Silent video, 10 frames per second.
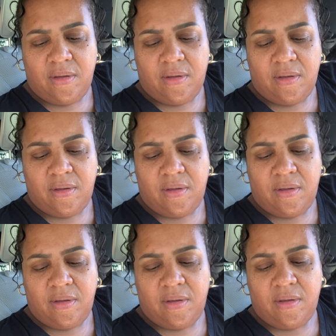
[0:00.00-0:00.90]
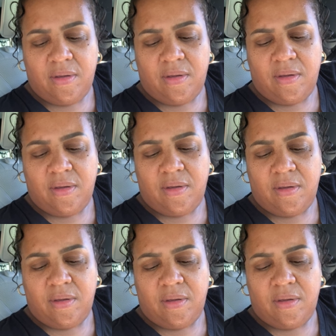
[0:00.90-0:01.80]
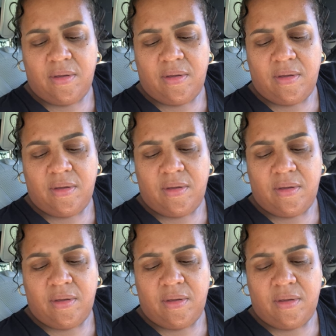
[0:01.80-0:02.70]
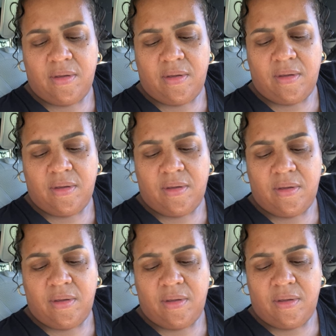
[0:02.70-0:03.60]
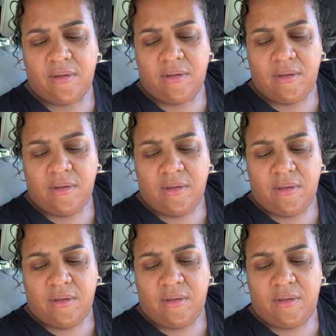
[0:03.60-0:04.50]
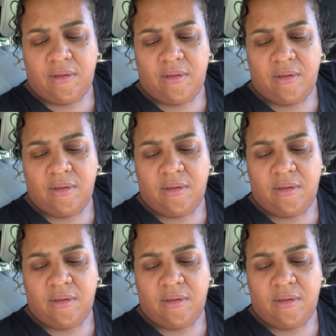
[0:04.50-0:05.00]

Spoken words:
Nothing is said.